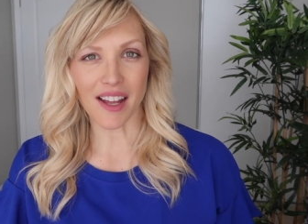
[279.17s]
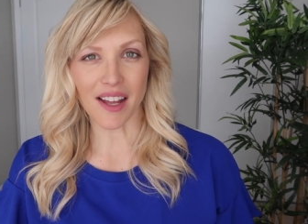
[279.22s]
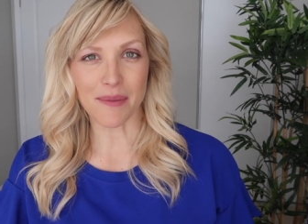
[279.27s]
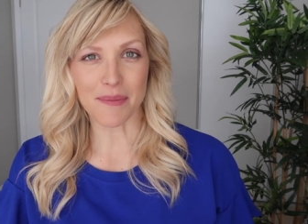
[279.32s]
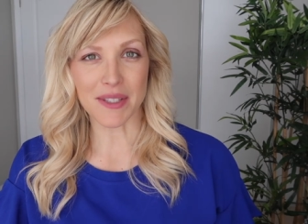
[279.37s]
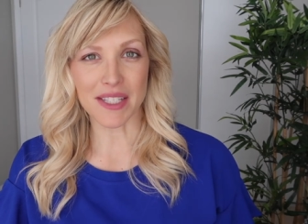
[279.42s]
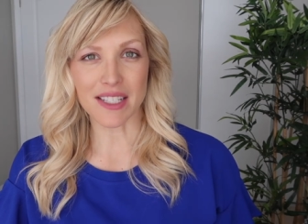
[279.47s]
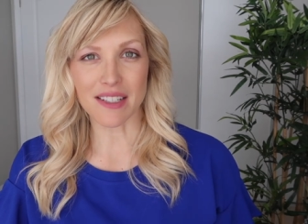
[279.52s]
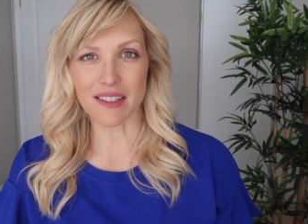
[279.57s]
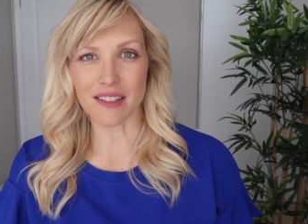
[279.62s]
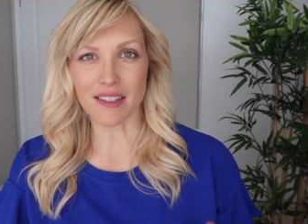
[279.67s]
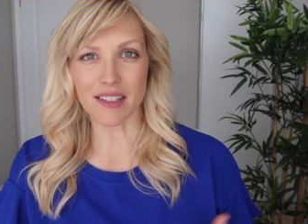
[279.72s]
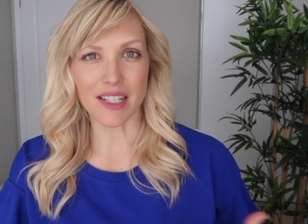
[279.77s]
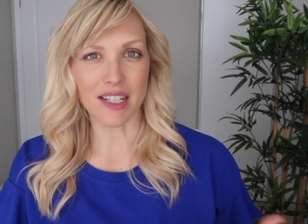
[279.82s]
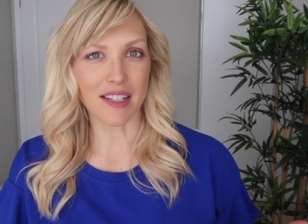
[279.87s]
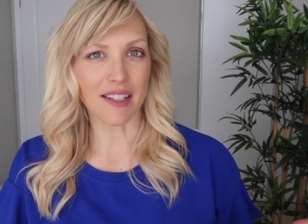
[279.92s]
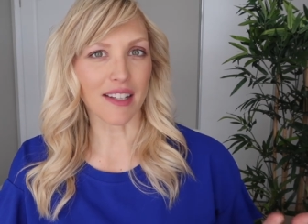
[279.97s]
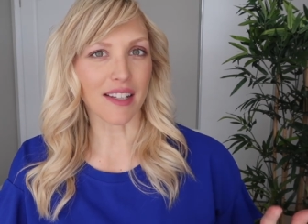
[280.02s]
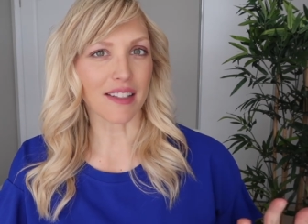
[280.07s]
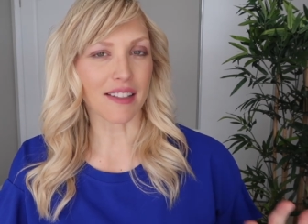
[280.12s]
I'm still
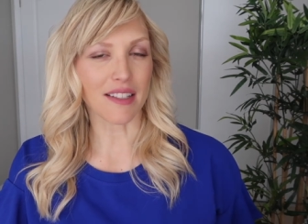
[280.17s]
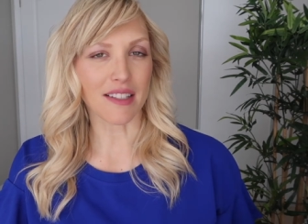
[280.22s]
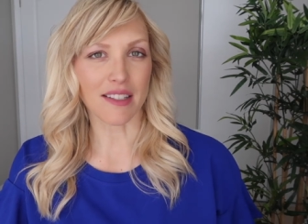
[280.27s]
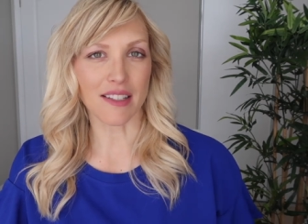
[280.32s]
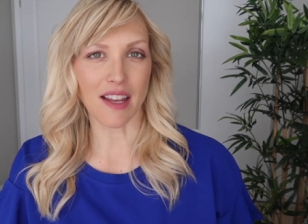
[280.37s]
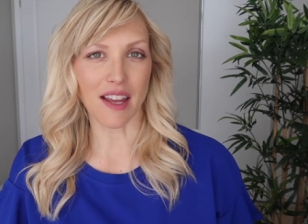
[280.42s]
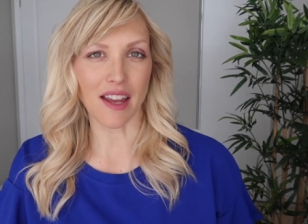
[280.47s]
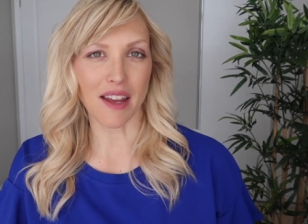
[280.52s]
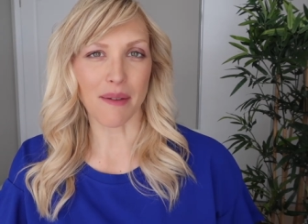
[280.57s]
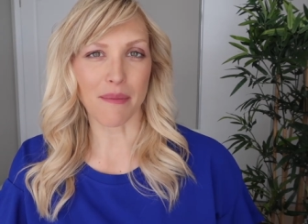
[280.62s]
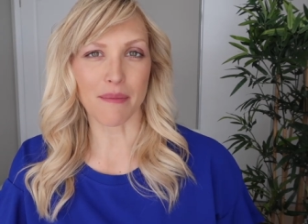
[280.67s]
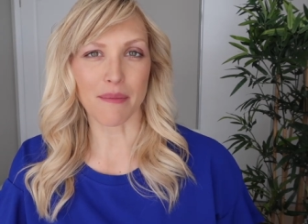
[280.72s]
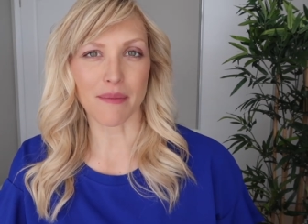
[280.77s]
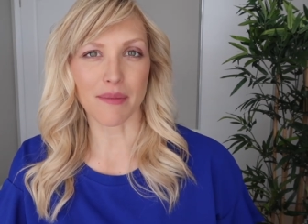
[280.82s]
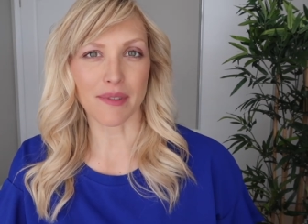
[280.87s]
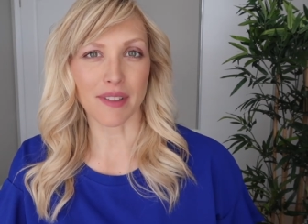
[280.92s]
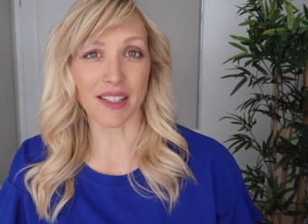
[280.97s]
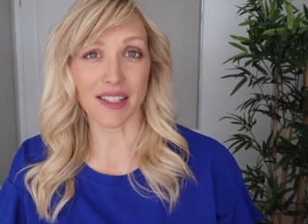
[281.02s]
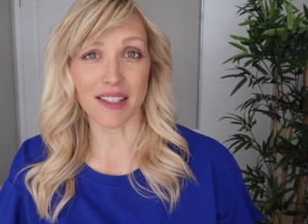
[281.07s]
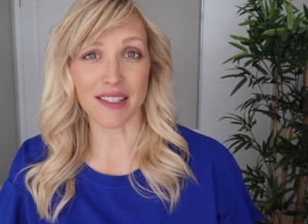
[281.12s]
eating the same
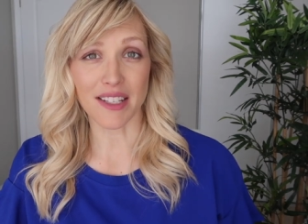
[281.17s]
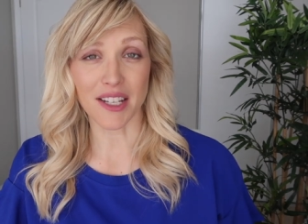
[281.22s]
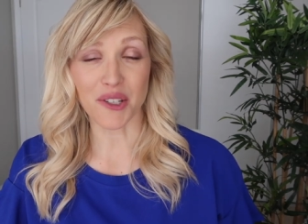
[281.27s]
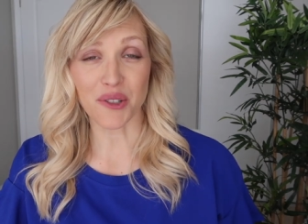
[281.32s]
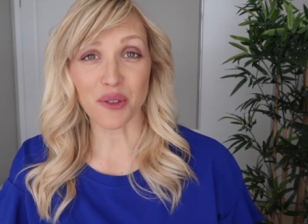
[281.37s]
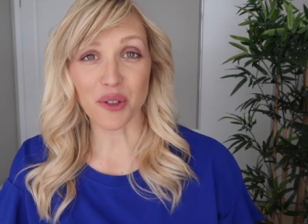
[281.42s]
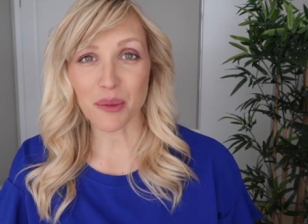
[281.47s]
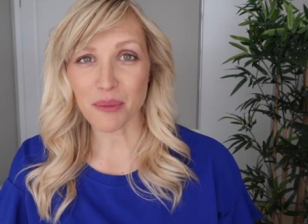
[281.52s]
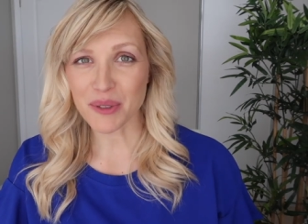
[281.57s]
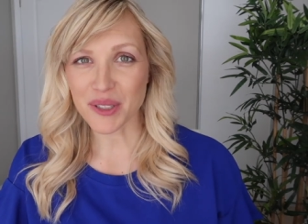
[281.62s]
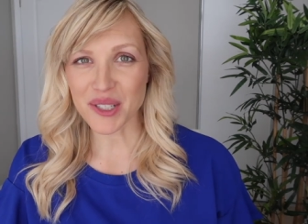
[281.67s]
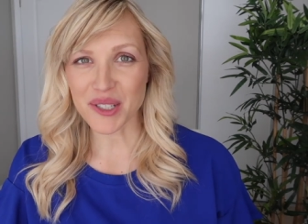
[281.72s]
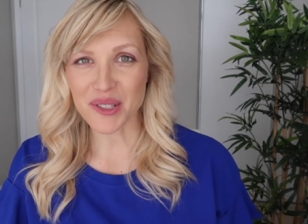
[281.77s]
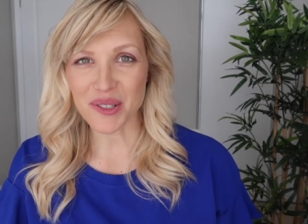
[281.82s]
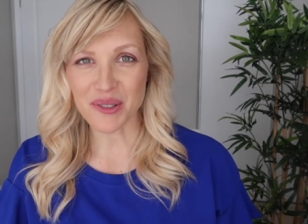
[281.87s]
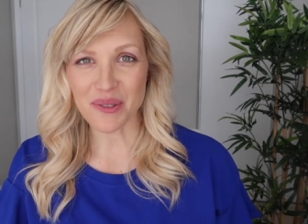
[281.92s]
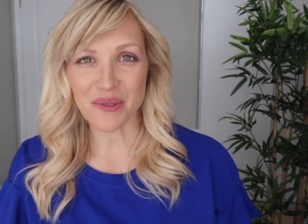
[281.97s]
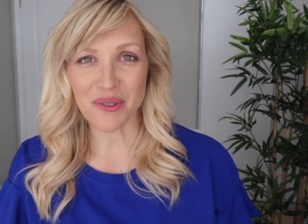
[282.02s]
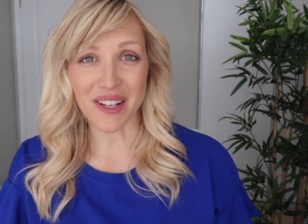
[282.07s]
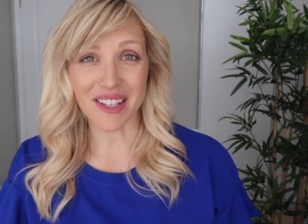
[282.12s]
as I normally
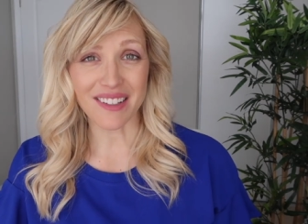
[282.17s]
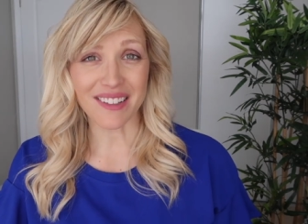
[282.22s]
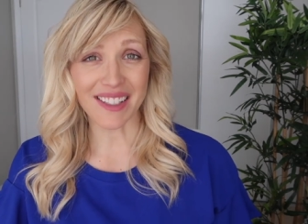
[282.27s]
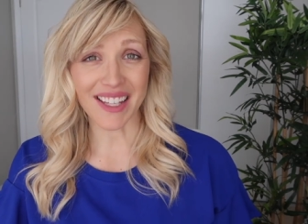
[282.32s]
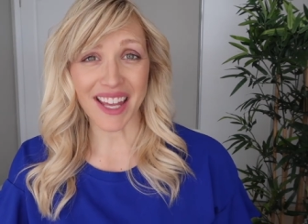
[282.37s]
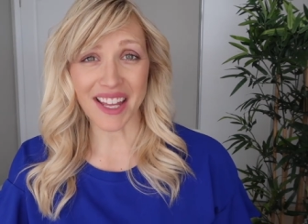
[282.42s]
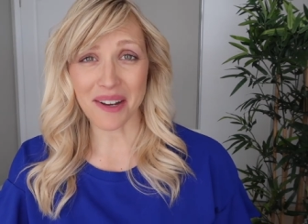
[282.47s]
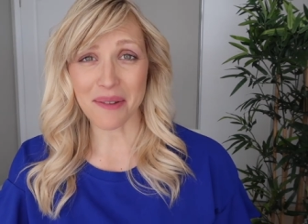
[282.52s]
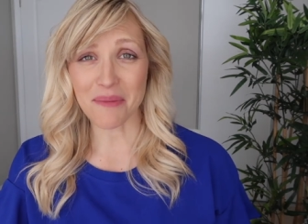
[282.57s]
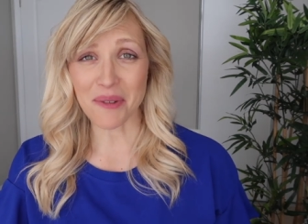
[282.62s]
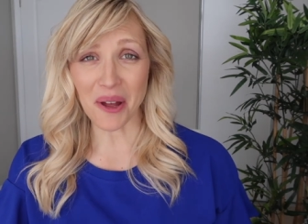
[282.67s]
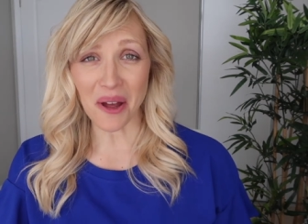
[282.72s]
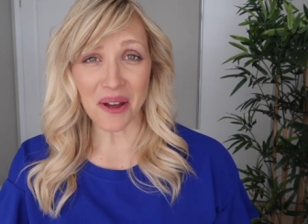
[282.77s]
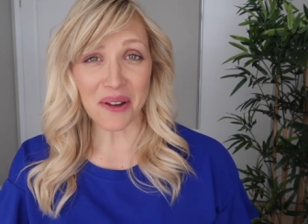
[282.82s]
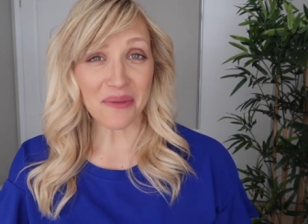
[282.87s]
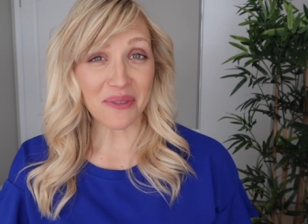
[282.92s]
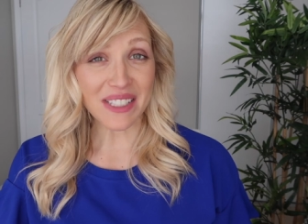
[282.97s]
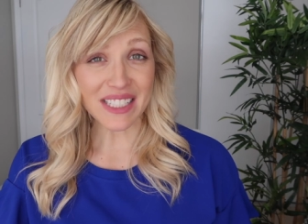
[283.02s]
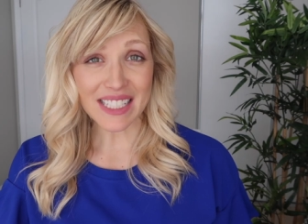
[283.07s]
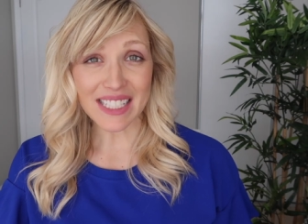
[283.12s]
do, and again, I'm
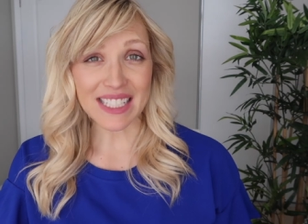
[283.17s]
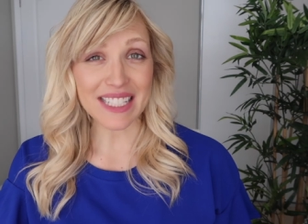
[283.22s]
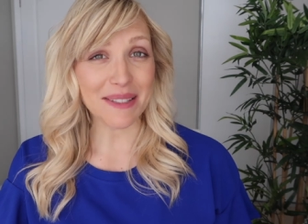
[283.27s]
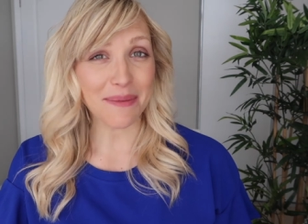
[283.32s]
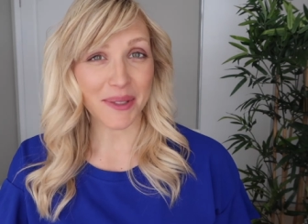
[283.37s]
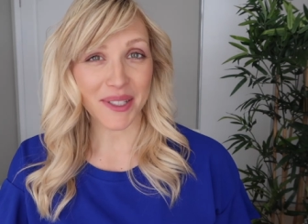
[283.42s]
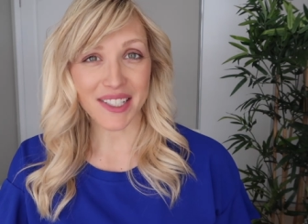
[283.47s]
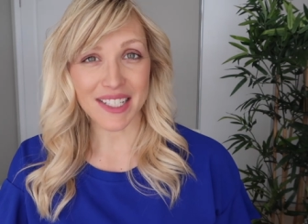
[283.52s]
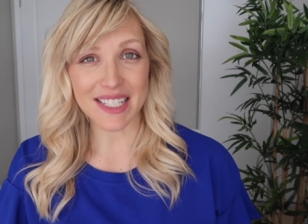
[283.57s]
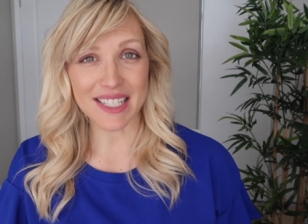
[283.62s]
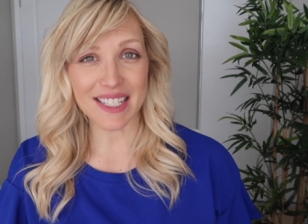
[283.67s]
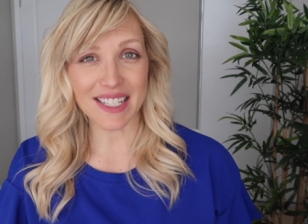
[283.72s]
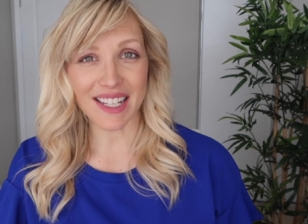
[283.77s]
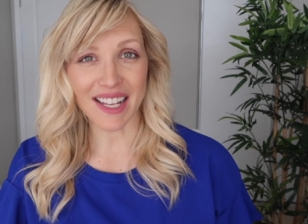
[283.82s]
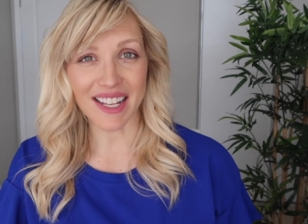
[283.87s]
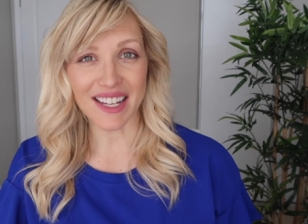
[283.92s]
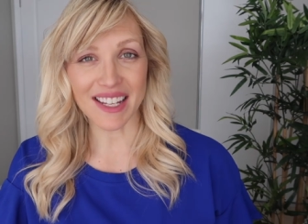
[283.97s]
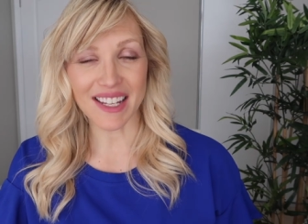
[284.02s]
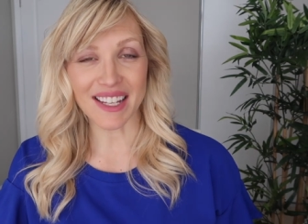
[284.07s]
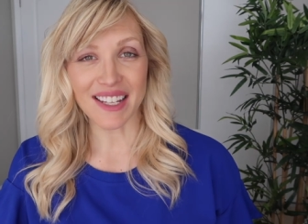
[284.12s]
not really experiencing
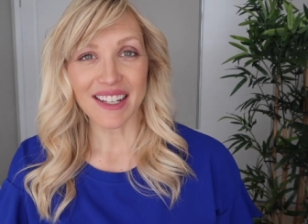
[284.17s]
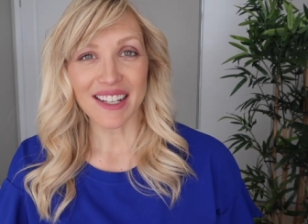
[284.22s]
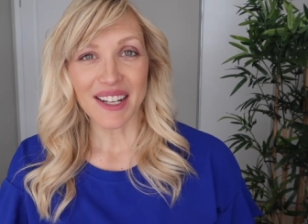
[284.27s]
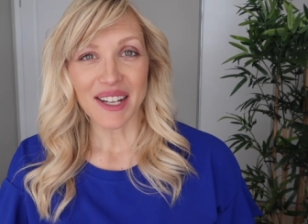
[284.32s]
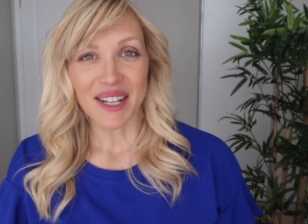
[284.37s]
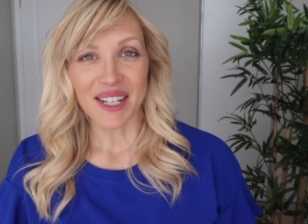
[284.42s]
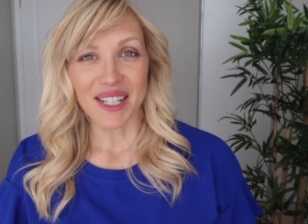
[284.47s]
any